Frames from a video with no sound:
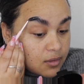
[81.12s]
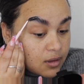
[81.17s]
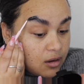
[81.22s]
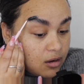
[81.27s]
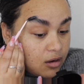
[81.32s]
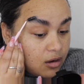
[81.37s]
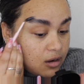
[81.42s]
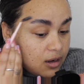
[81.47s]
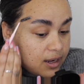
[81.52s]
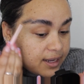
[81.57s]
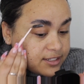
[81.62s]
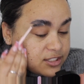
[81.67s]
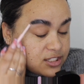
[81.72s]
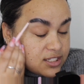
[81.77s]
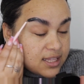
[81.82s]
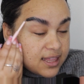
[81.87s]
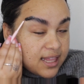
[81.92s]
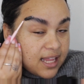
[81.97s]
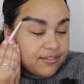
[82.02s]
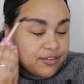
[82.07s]
Oh, I
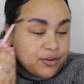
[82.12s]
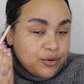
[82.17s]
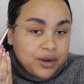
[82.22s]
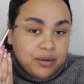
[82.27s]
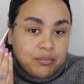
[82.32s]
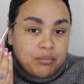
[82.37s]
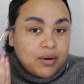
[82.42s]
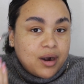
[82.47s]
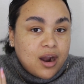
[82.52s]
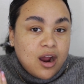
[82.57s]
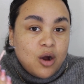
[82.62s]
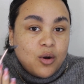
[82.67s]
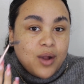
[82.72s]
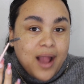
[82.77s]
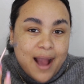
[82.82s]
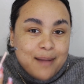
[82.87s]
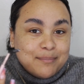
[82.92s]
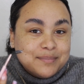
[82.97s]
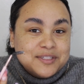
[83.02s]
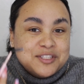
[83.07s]
just love it when a brow
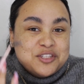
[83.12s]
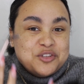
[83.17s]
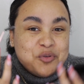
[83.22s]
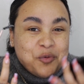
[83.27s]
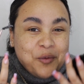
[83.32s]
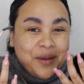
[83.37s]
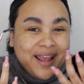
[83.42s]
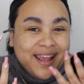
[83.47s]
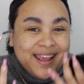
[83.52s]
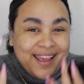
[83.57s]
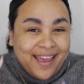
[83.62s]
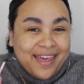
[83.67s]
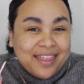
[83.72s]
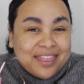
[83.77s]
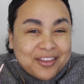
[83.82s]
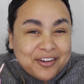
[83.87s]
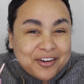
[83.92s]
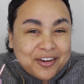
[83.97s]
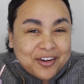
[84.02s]
comes together.